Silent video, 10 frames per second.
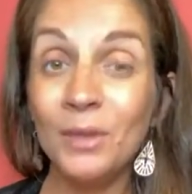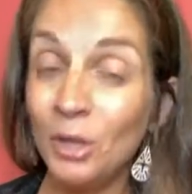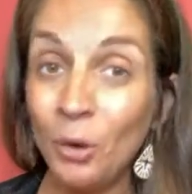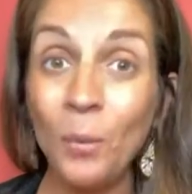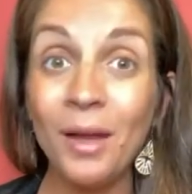
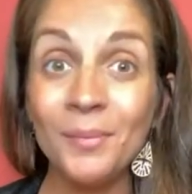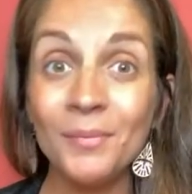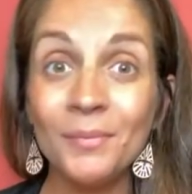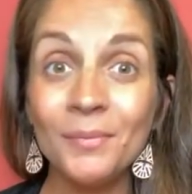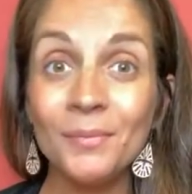You know what?
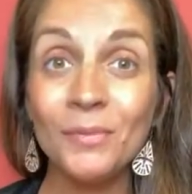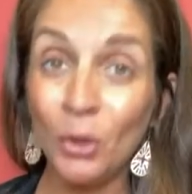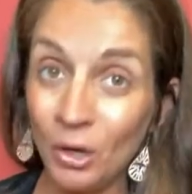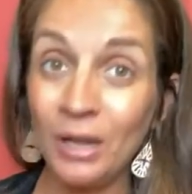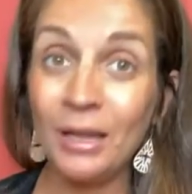
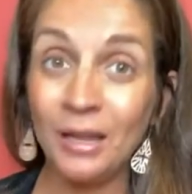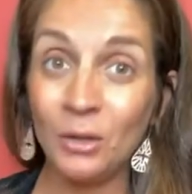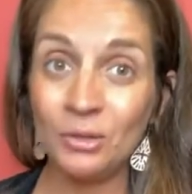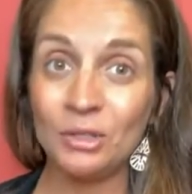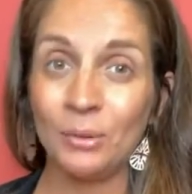They're going to get
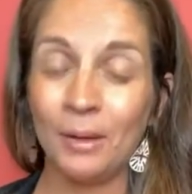used to